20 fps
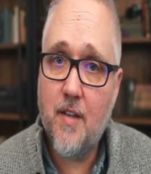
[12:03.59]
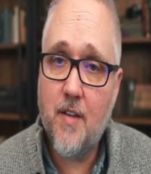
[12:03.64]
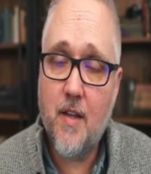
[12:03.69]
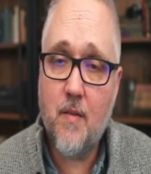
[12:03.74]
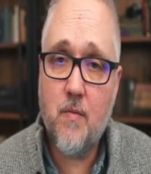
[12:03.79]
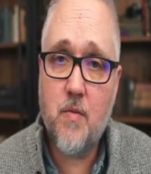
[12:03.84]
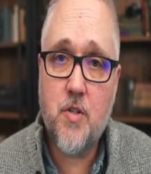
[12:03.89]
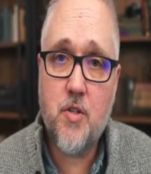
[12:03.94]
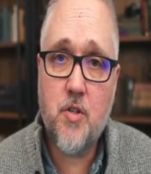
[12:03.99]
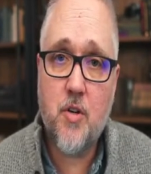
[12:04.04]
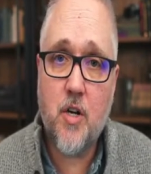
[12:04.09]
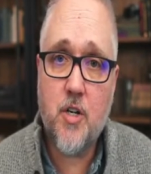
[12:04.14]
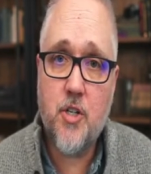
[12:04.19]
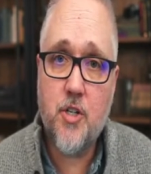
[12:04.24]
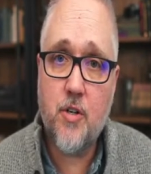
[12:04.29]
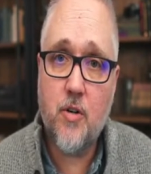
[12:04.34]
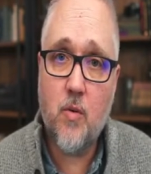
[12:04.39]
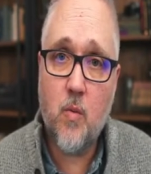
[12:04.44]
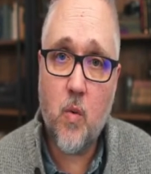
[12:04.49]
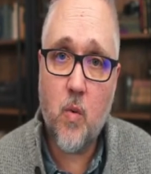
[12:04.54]
The
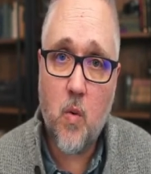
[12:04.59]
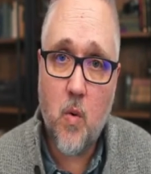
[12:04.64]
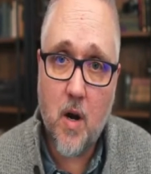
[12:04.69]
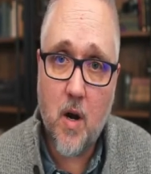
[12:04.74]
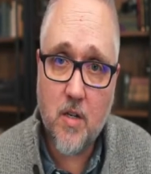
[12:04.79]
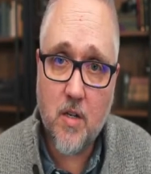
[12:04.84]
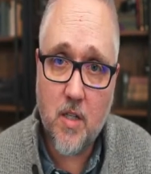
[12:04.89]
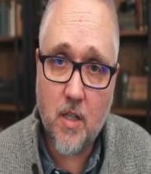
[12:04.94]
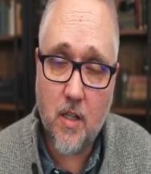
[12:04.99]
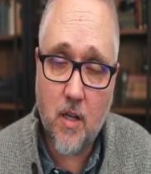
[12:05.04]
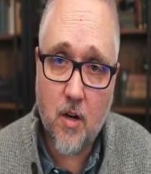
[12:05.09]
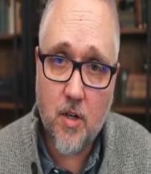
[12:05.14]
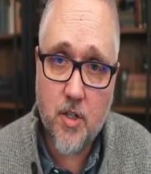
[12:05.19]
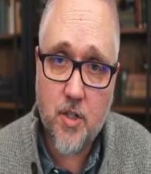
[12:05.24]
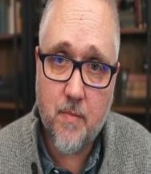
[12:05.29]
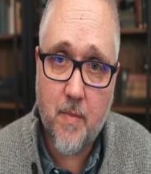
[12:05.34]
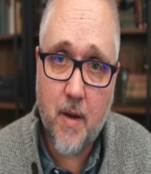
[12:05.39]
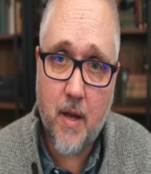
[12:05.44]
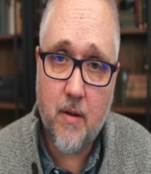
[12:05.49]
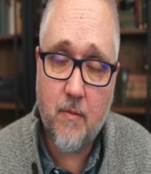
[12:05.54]
infrastructure requires a large
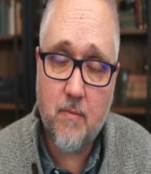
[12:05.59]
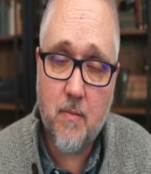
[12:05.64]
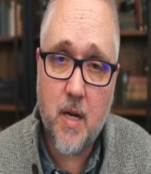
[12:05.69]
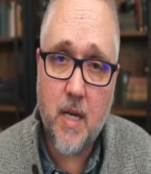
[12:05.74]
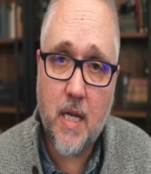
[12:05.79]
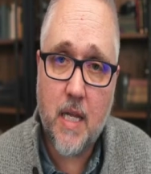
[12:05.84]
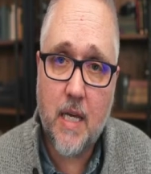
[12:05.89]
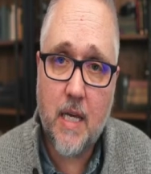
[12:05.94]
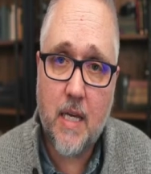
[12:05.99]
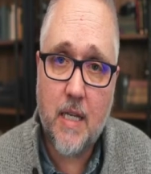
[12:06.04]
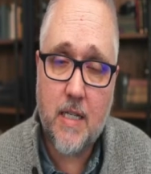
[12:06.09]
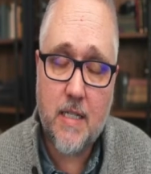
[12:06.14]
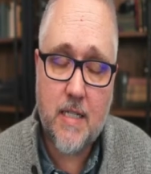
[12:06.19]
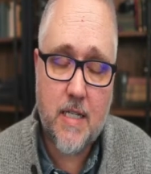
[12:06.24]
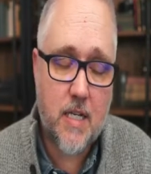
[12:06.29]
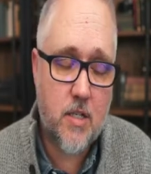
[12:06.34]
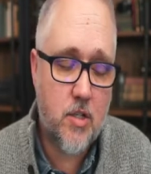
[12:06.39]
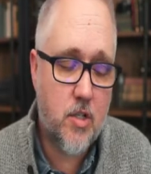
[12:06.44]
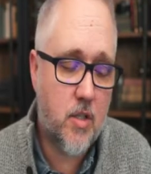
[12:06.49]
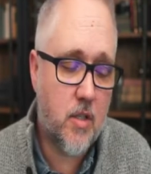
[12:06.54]
amount of money and
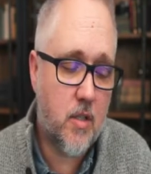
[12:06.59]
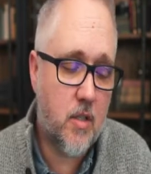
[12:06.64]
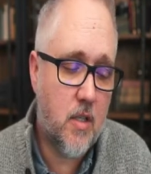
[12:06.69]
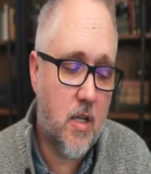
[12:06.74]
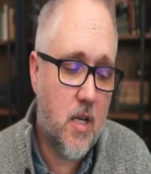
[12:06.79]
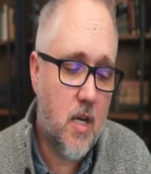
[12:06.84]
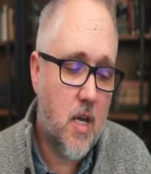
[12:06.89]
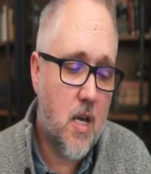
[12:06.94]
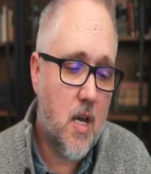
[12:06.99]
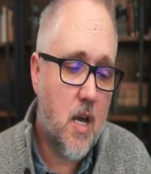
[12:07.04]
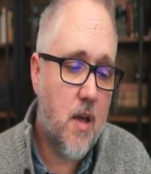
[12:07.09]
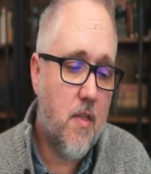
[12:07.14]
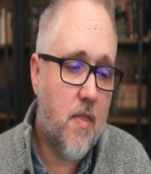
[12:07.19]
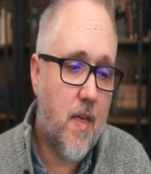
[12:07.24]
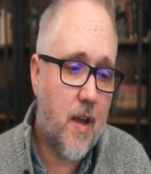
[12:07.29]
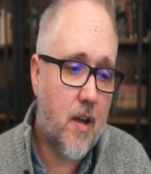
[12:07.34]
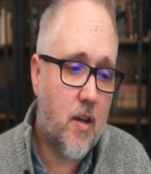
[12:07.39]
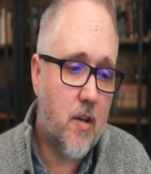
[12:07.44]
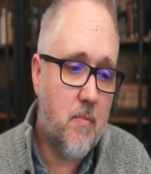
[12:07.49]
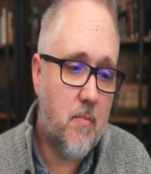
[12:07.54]
attention
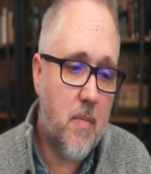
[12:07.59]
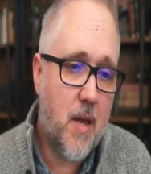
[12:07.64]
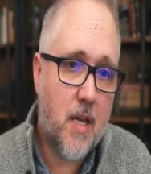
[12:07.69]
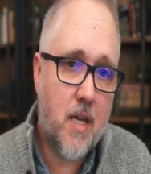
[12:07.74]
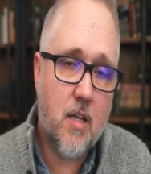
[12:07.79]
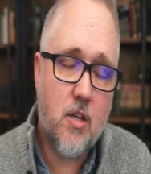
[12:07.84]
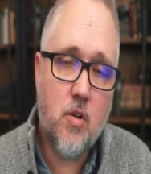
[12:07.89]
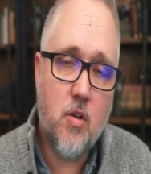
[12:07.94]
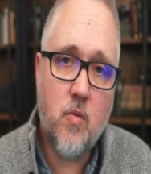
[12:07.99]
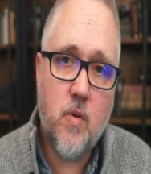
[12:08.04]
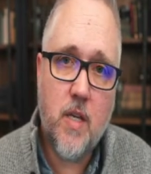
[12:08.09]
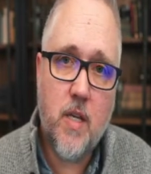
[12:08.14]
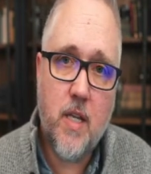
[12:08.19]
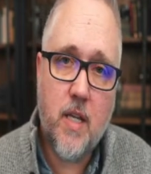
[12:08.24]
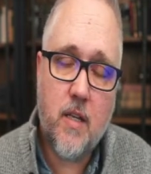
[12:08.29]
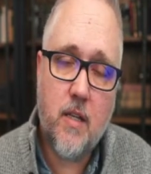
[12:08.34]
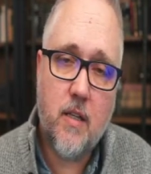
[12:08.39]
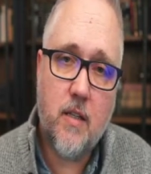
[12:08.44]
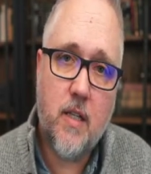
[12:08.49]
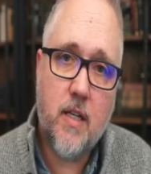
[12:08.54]
that can make it
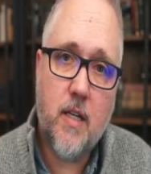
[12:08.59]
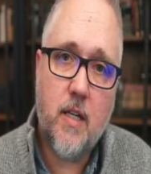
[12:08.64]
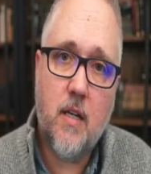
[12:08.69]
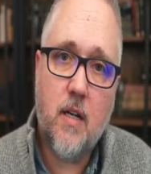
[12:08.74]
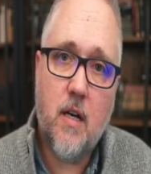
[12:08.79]
uniquely